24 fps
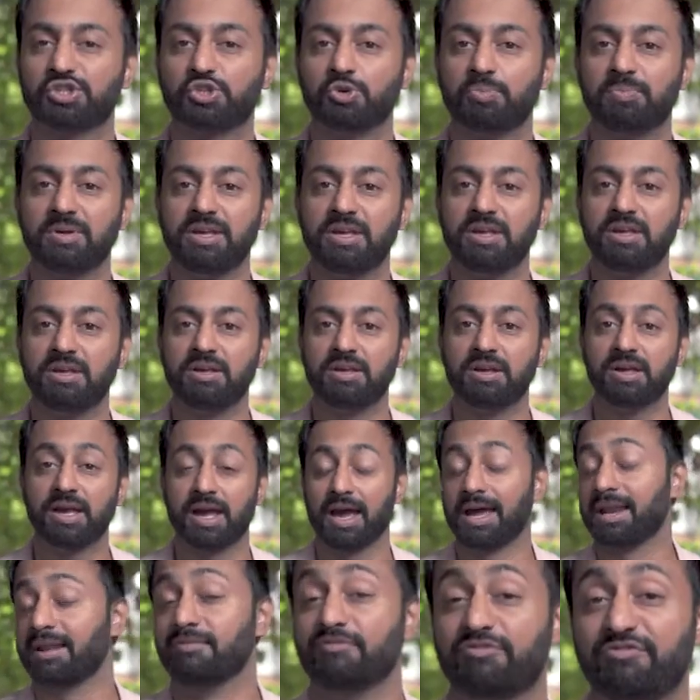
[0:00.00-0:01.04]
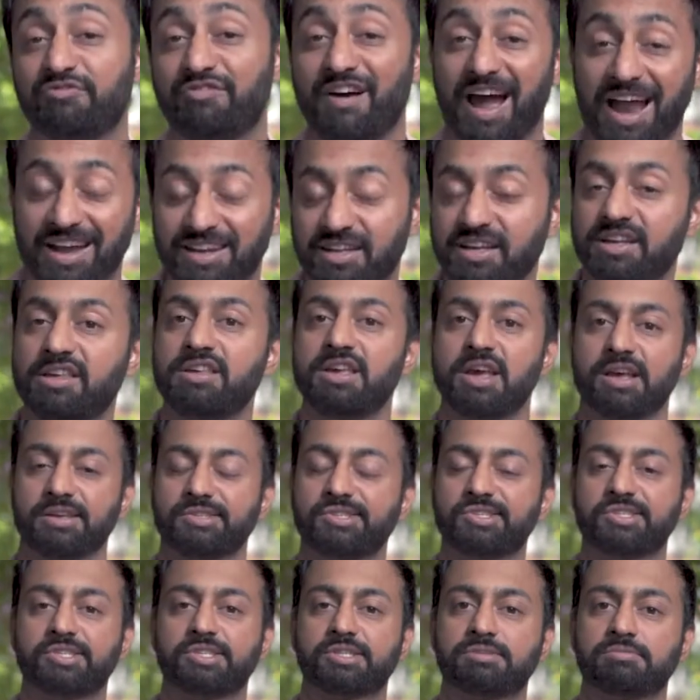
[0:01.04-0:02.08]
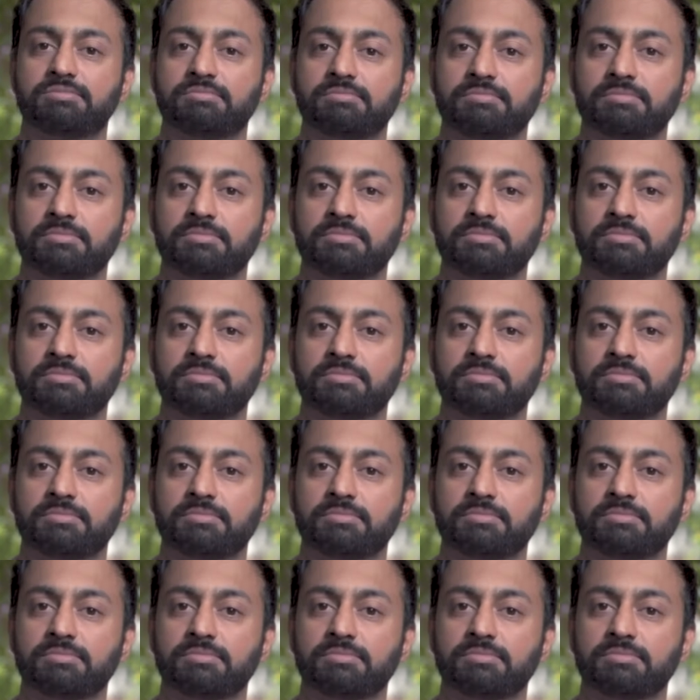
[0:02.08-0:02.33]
to be an emphatic yes.